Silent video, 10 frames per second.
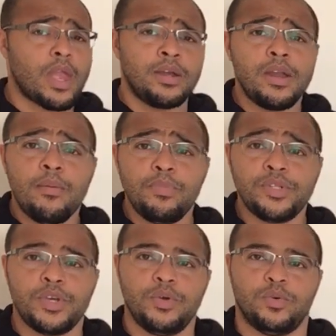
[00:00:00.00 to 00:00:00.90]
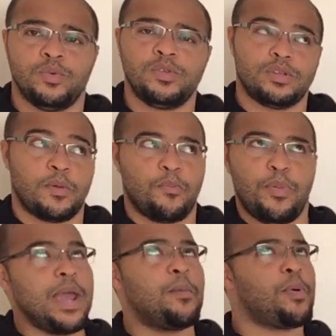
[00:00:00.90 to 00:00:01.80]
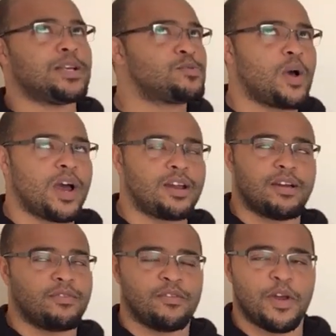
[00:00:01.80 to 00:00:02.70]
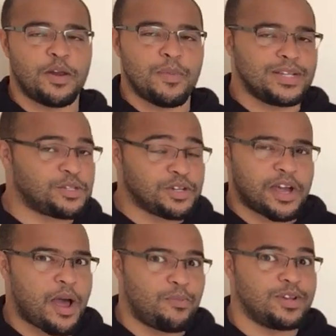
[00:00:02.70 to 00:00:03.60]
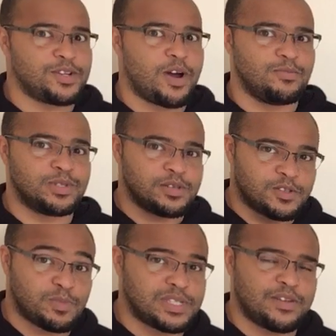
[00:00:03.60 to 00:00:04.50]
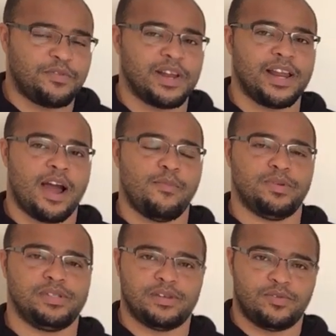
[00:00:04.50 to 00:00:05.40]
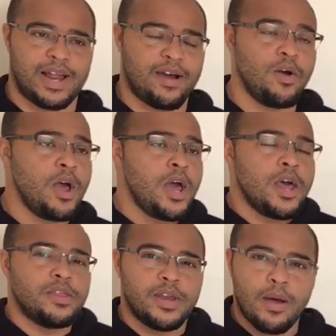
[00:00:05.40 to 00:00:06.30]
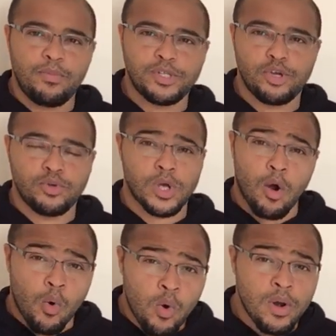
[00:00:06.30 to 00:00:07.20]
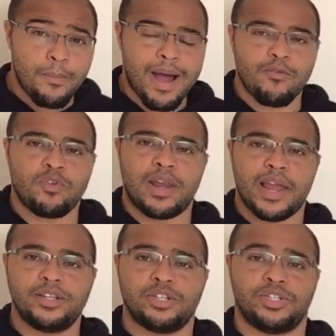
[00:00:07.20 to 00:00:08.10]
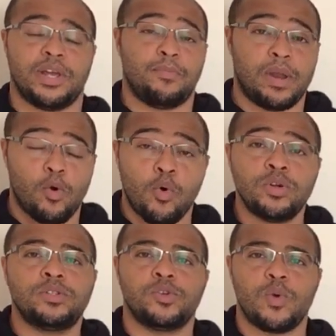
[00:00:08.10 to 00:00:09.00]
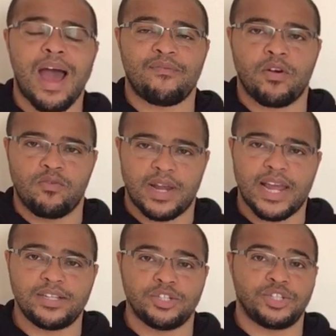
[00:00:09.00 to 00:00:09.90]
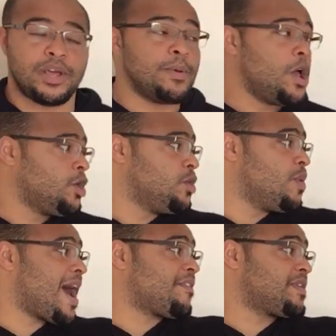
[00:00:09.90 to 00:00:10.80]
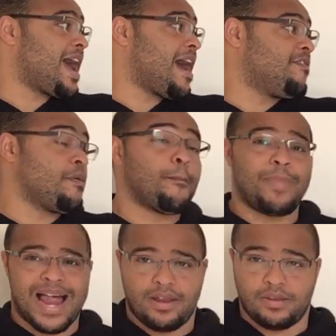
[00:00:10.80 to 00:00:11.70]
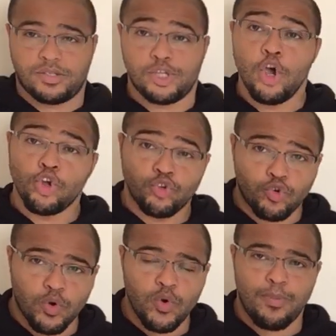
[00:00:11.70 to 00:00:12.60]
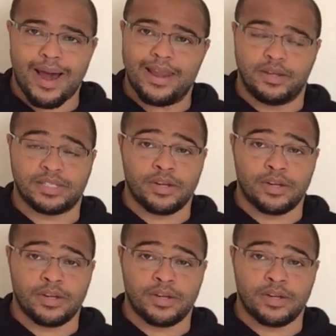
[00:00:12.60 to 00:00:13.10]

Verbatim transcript: Number twos, big buzzword, I've, I've, only mentioned a couple of times specifically up until now. The number twos are all about relationship. In order to have a relationship, you have to have balance, true balance.